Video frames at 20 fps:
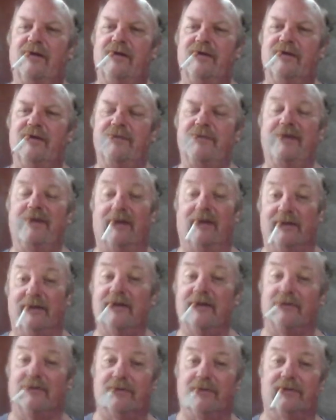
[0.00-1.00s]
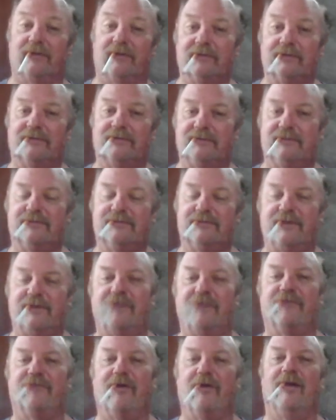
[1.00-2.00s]
You mean a literal
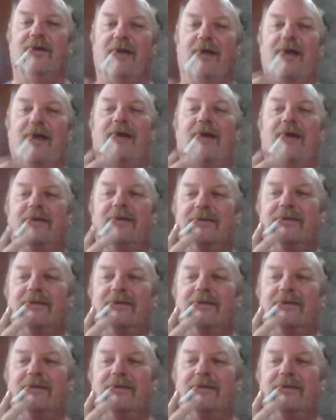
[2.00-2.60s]
tinfoil hat?